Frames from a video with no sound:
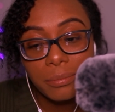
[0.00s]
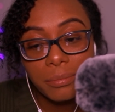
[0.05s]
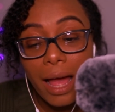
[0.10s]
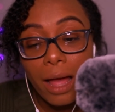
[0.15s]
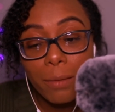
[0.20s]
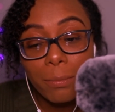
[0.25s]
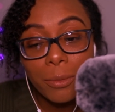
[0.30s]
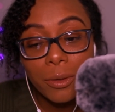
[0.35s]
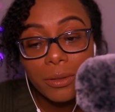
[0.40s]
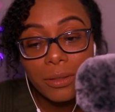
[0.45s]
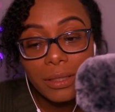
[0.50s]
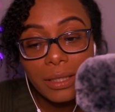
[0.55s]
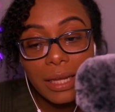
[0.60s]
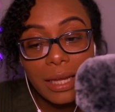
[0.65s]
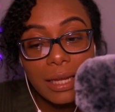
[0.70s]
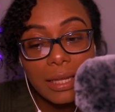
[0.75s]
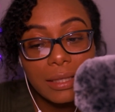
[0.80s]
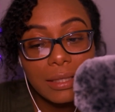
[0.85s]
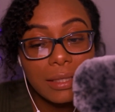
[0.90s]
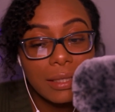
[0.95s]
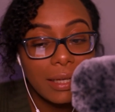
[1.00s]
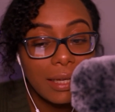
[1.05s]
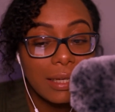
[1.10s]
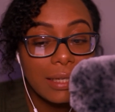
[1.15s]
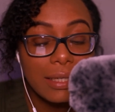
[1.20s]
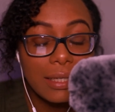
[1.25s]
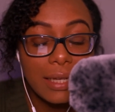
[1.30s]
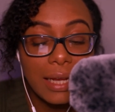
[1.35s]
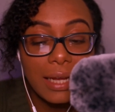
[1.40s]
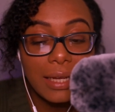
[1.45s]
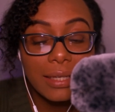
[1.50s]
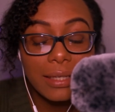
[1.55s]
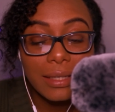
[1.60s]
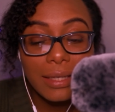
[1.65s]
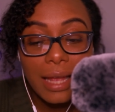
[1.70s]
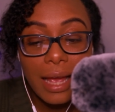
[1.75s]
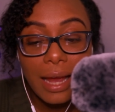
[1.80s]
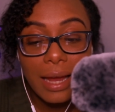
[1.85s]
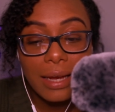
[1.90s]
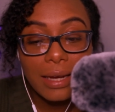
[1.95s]
Apple seeds contain
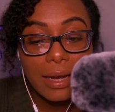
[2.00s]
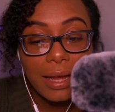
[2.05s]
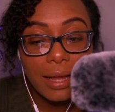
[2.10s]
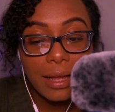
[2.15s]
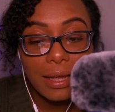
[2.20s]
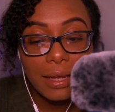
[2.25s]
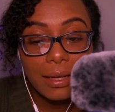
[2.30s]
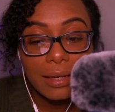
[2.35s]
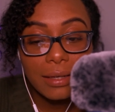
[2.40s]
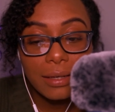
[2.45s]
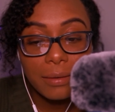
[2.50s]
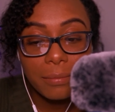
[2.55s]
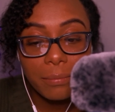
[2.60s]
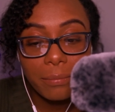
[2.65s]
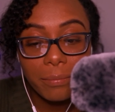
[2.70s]
cyanide.